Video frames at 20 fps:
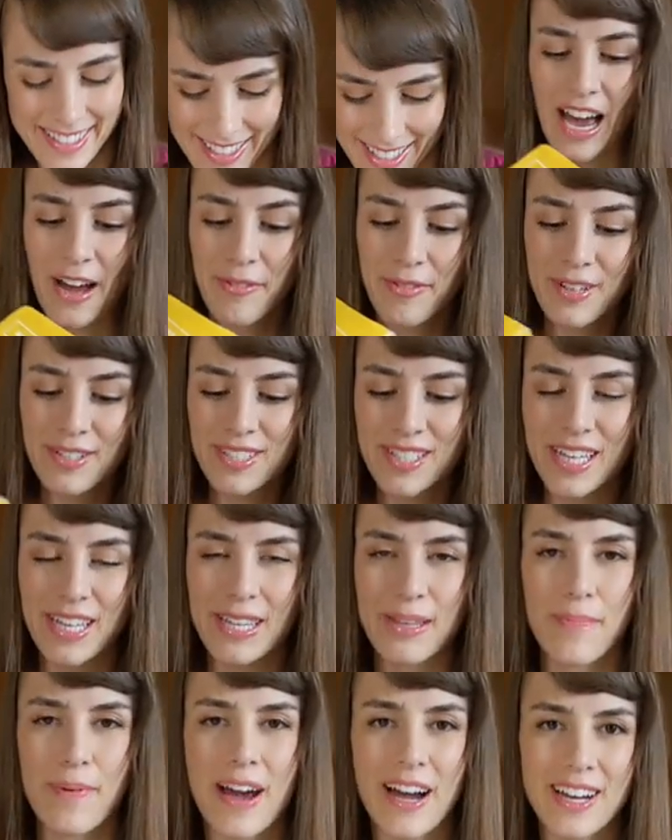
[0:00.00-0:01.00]
I will say
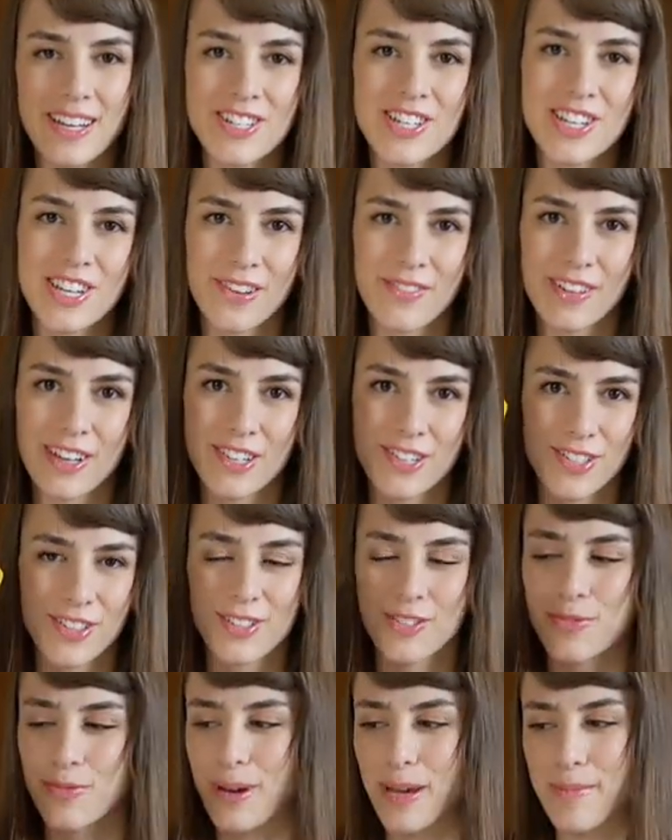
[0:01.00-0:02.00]
the packaging of theirs
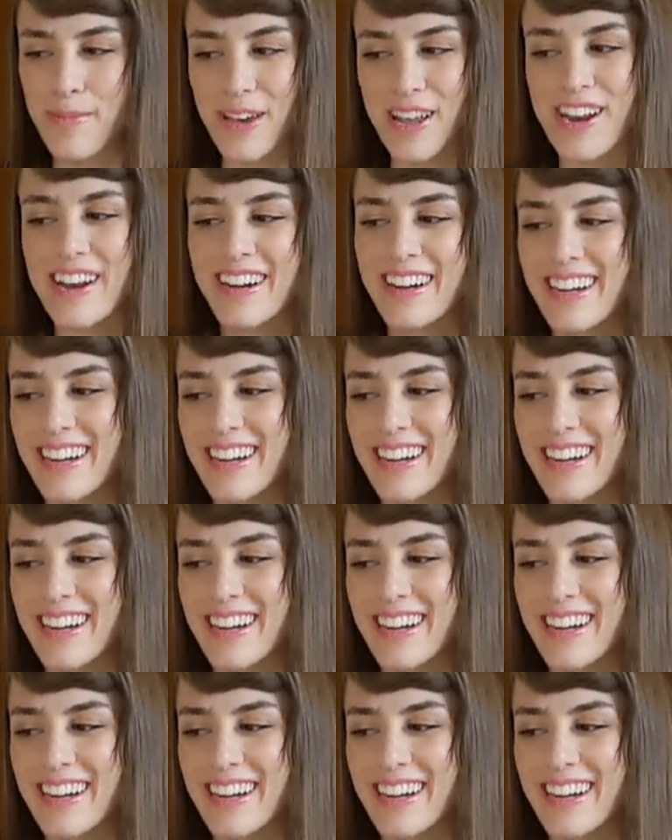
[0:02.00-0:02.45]
looked way better.